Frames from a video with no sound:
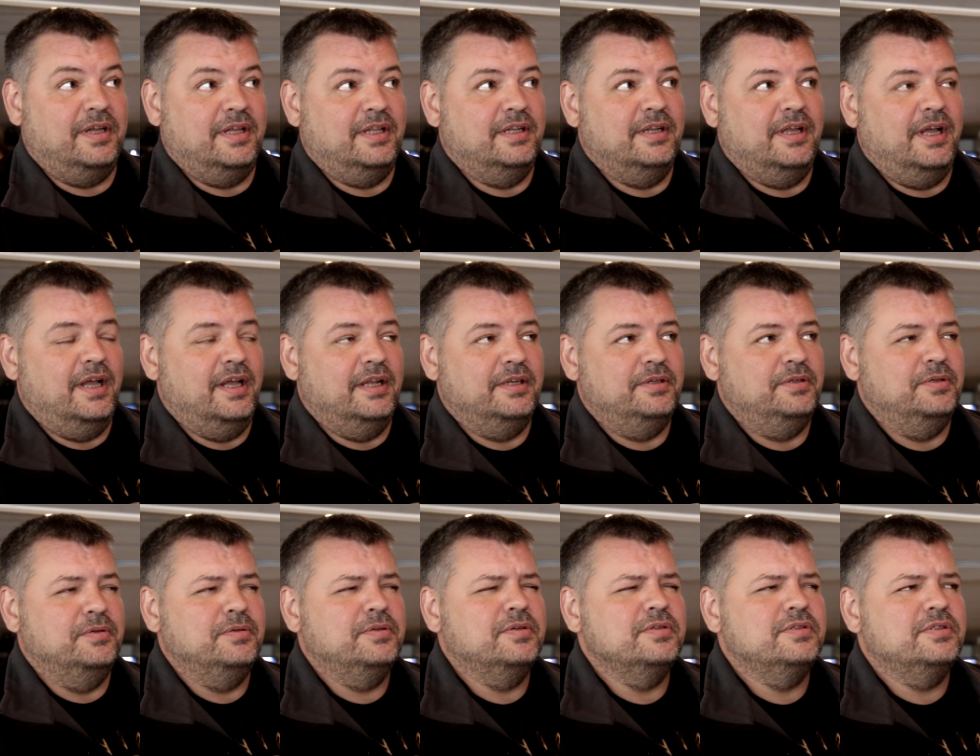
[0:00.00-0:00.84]
And, and
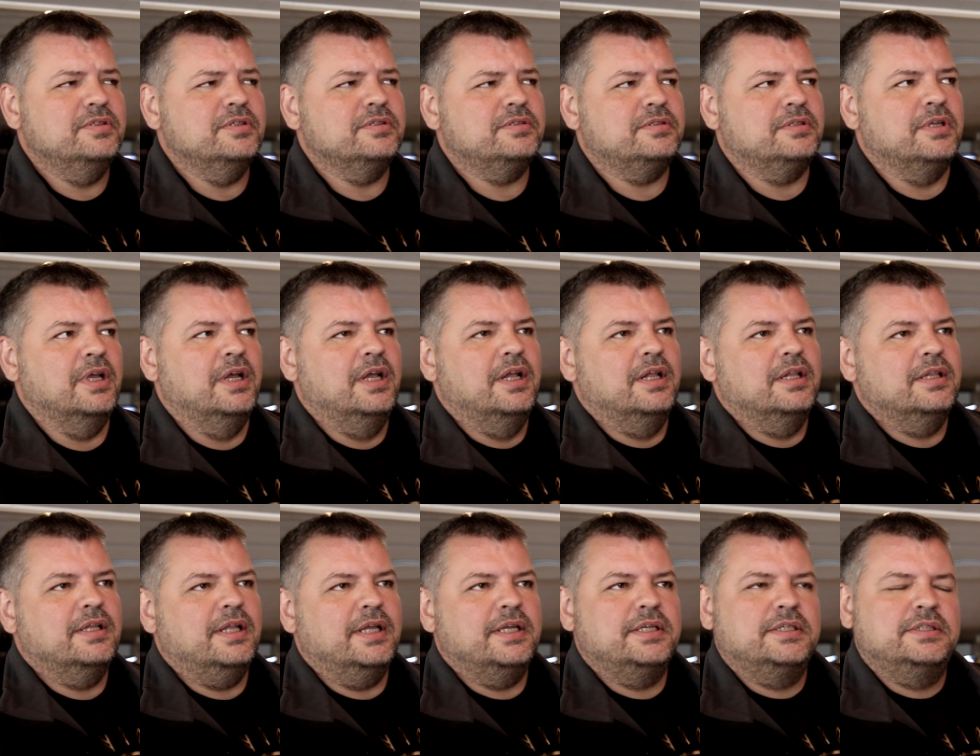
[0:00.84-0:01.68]
you could just
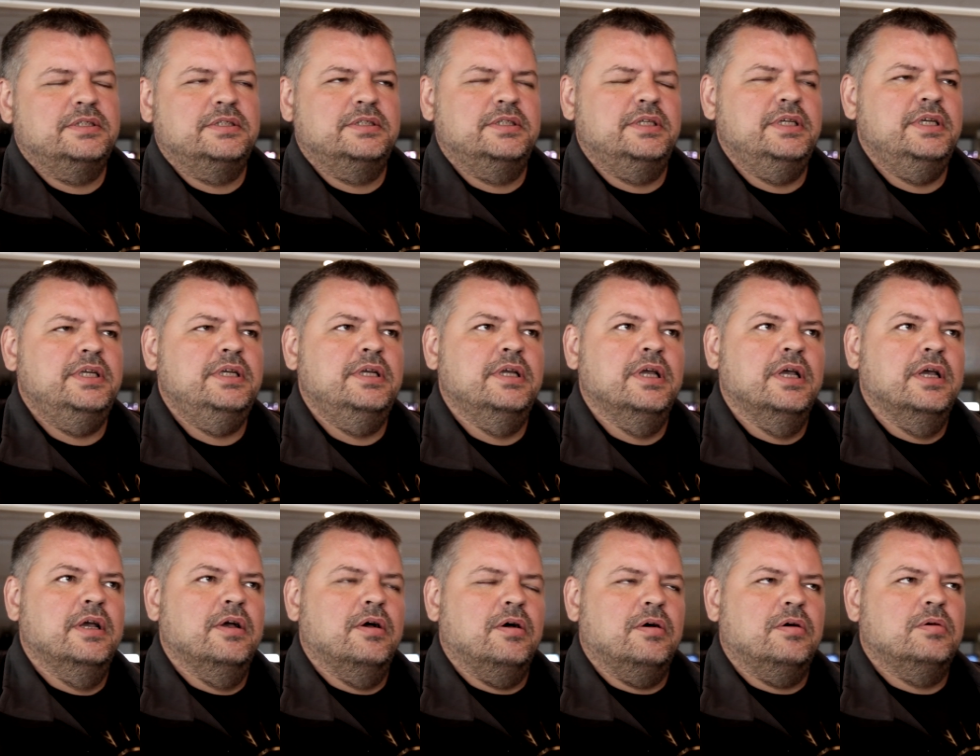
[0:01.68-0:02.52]
like see
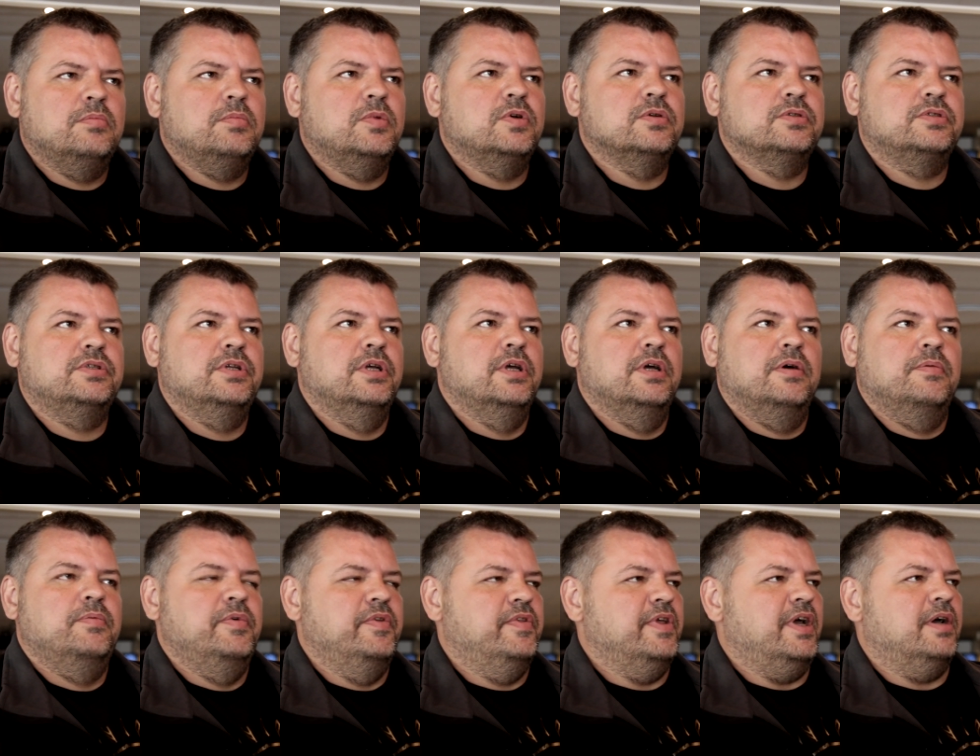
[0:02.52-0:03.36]
almost
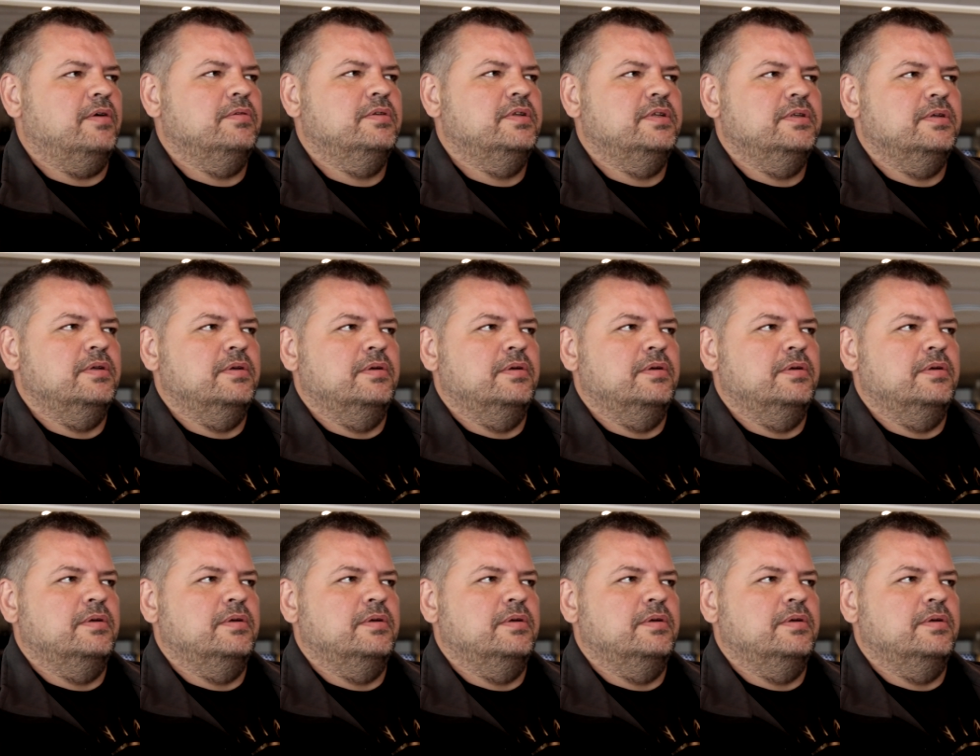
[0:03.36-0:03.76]
without